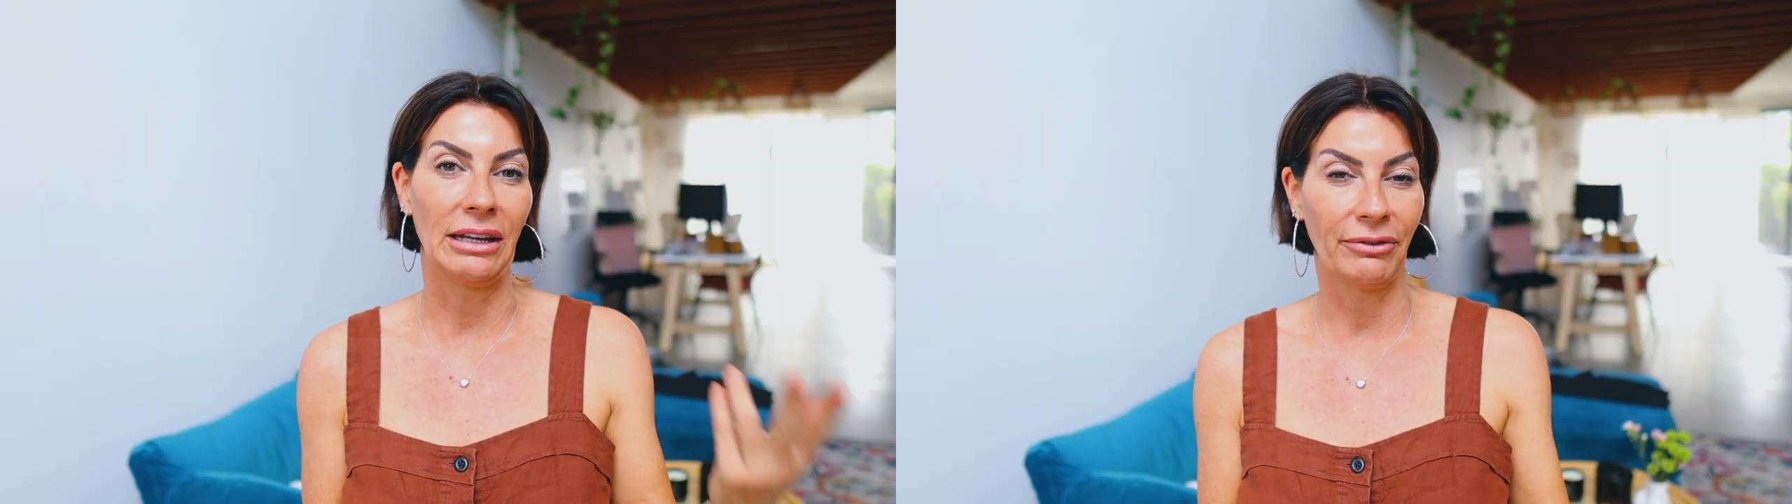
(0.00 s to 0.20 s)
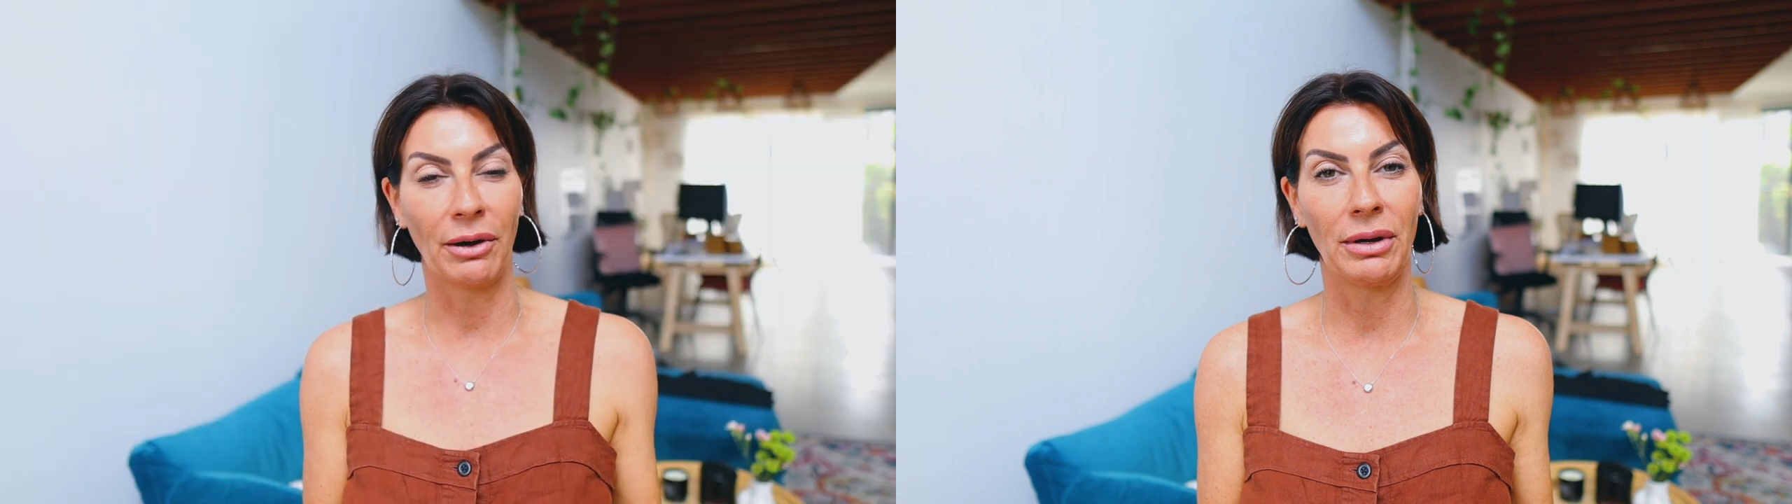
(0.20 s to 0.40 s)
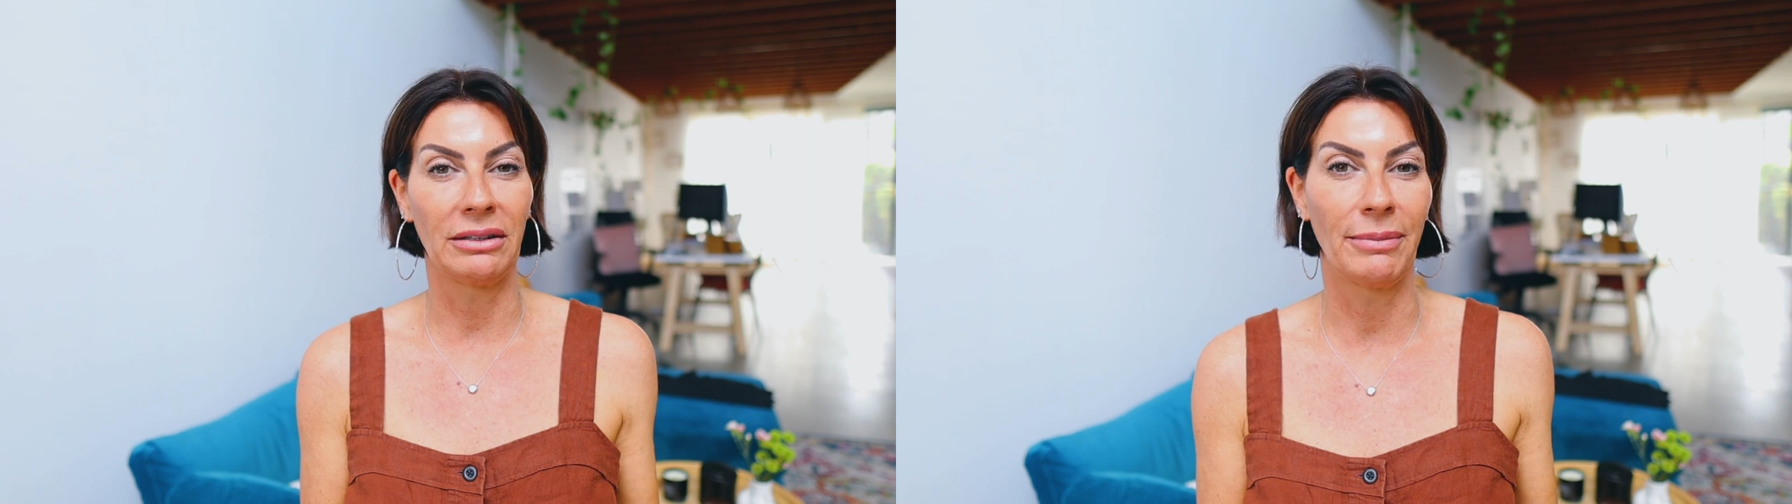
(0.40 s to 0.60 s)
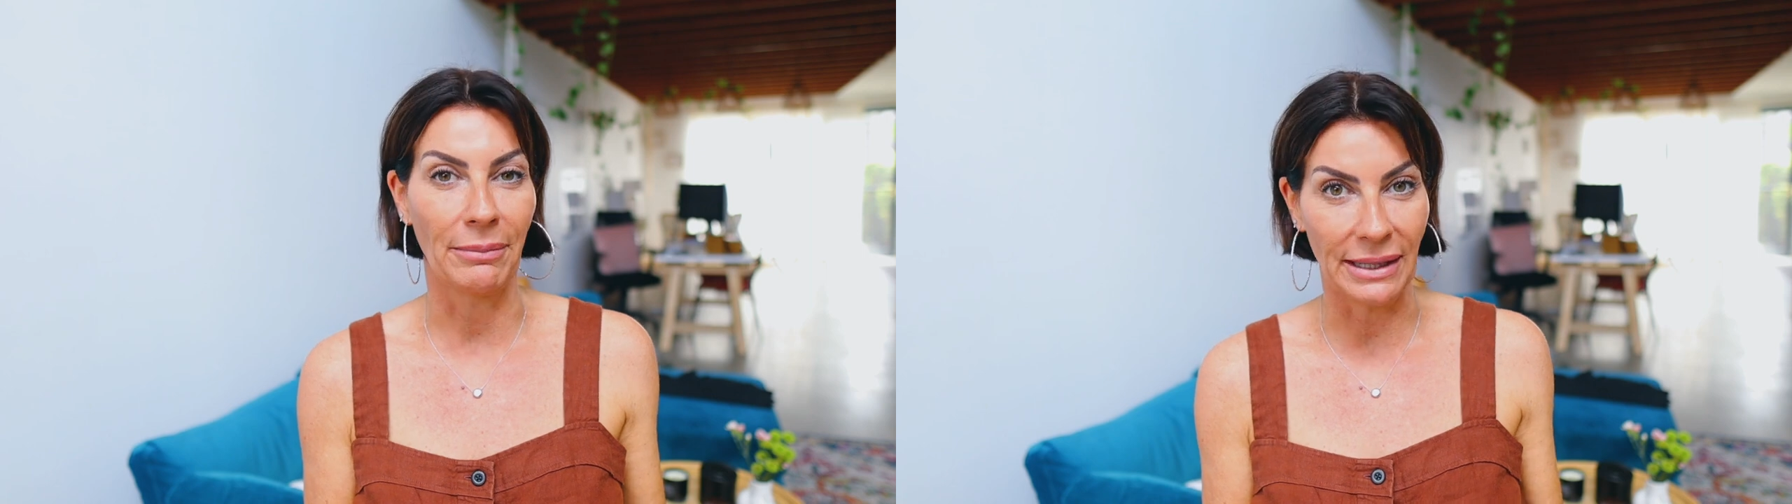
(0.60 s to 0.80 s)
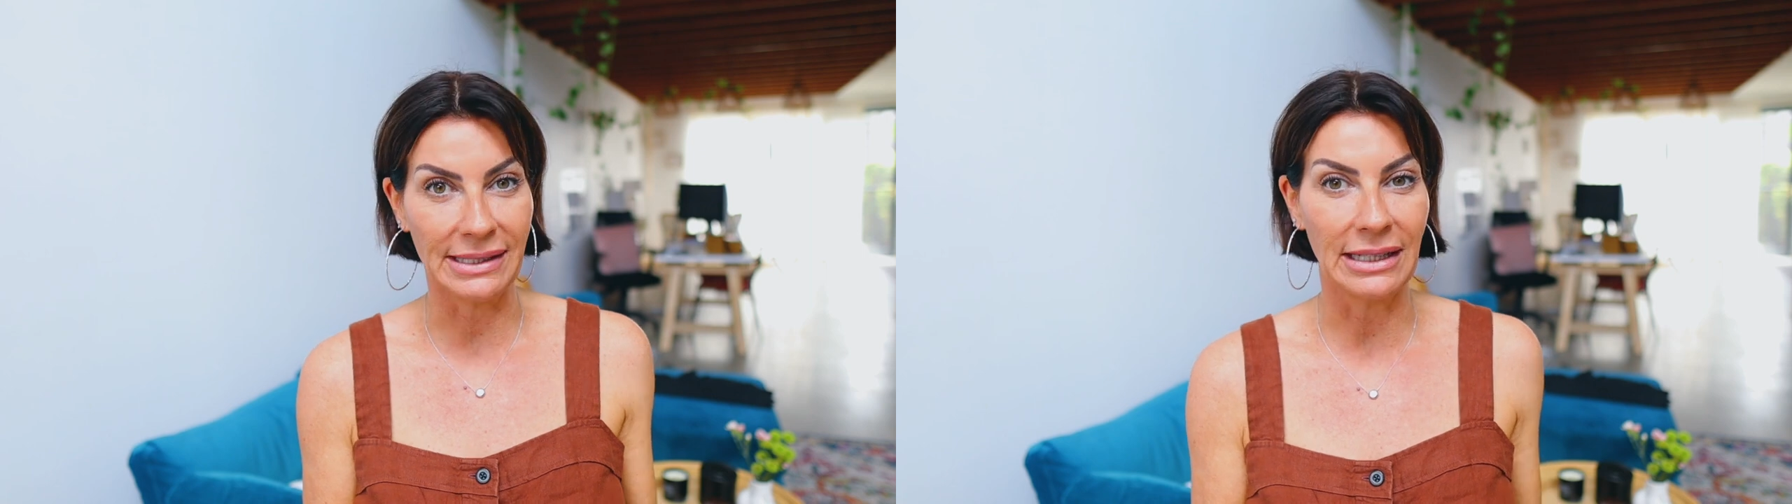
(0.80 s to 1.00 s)
if I ride my
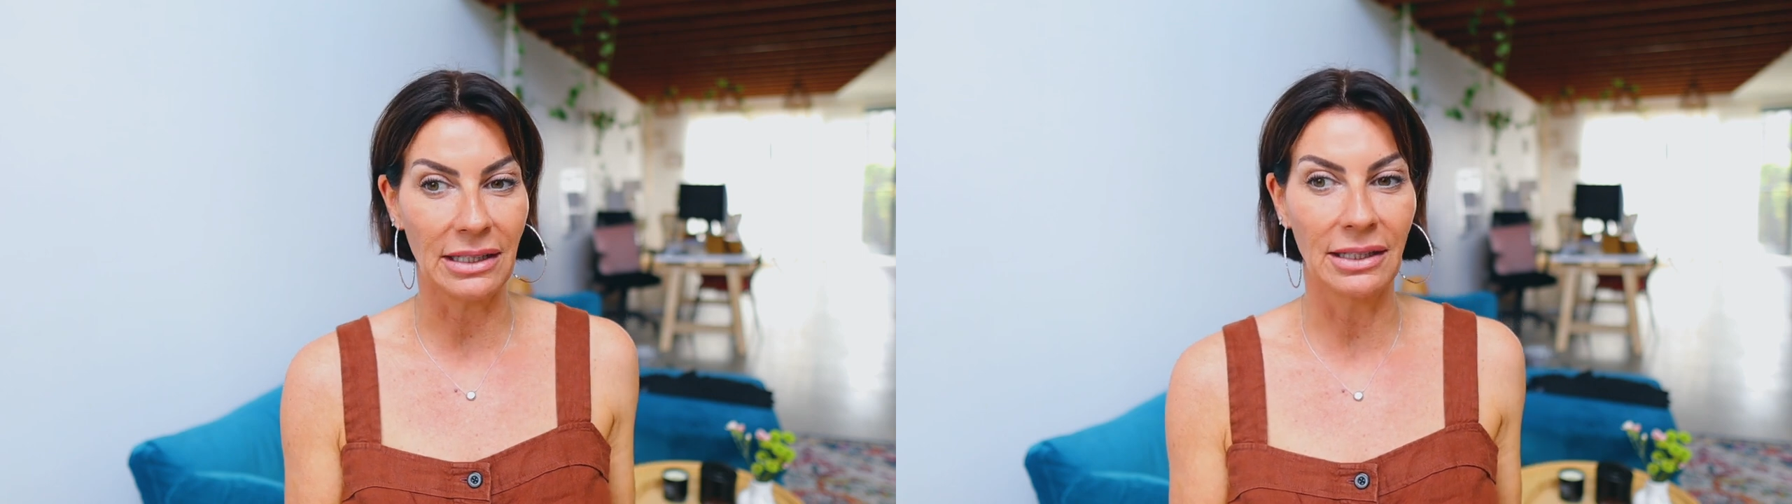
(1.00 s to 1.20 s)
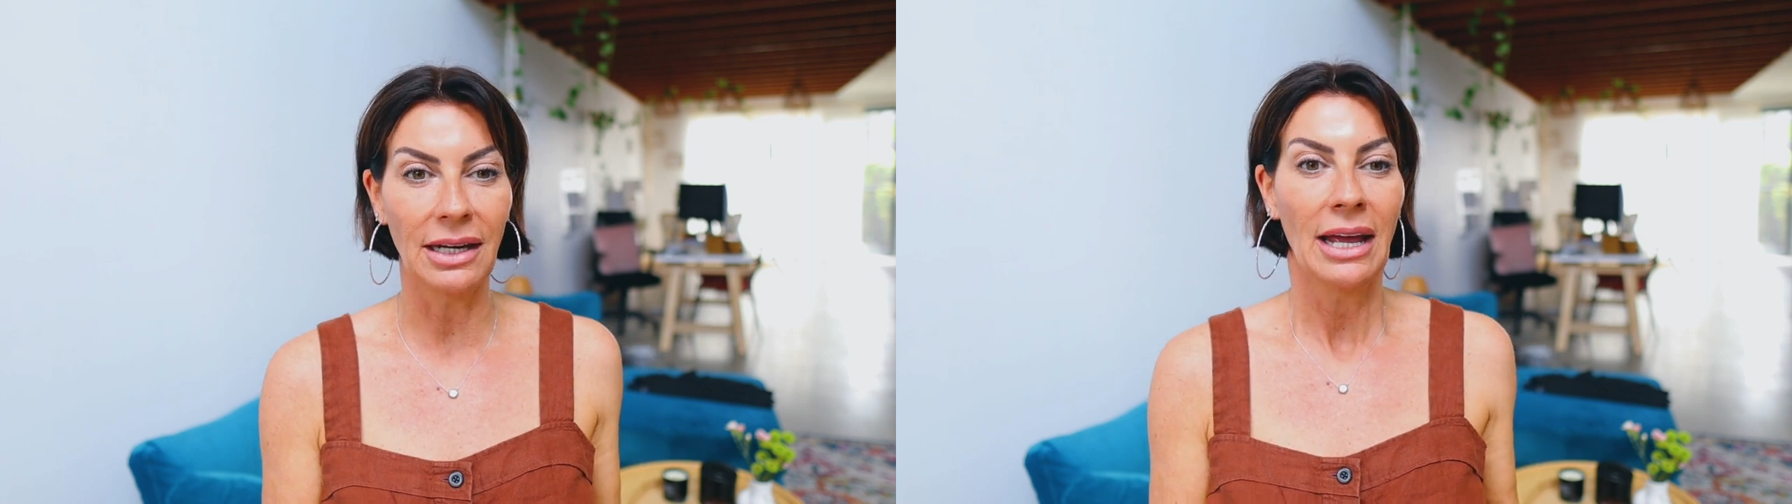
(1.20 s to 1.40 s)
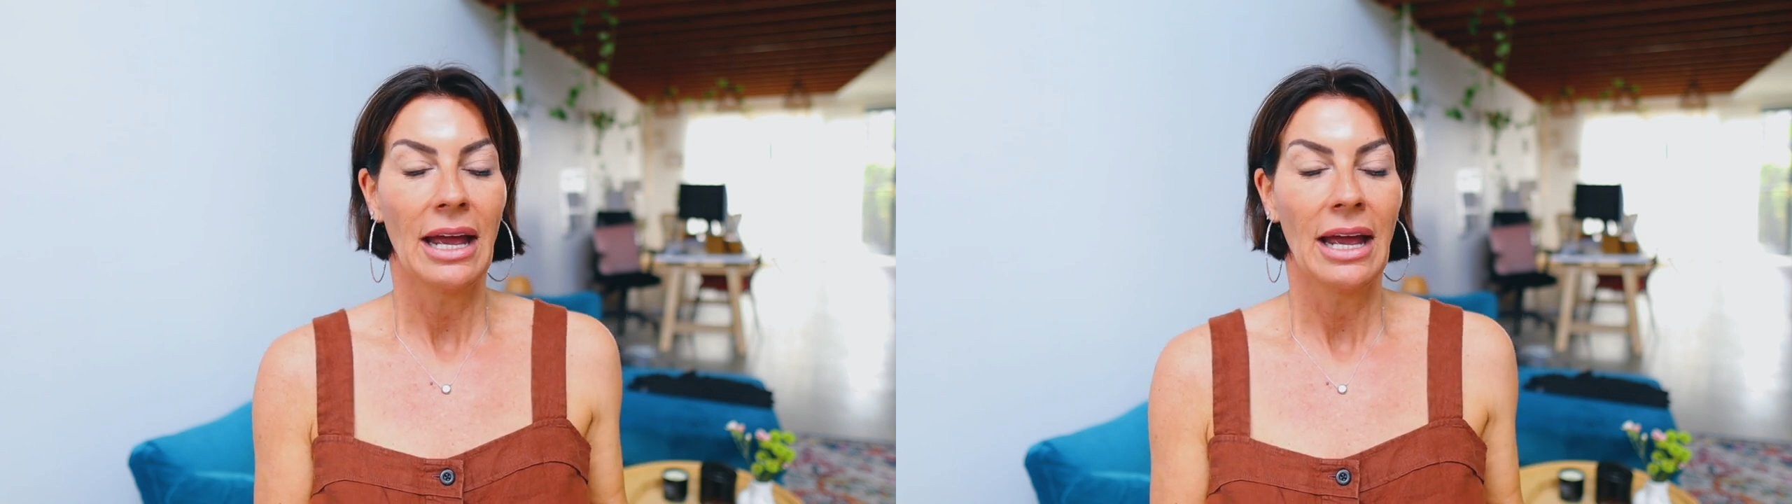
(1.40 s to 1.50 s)
bicycle.